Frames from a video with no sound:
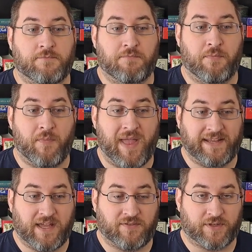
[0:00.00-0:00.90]

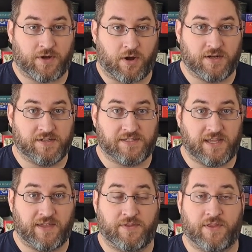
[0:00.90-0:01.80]
many of the cards,
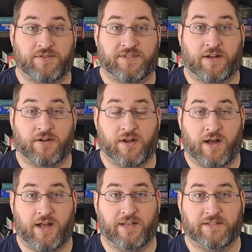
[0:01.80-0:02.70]
even those that are
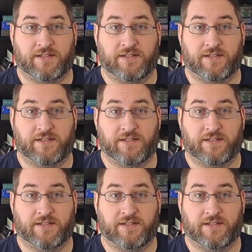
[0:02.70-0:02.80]
not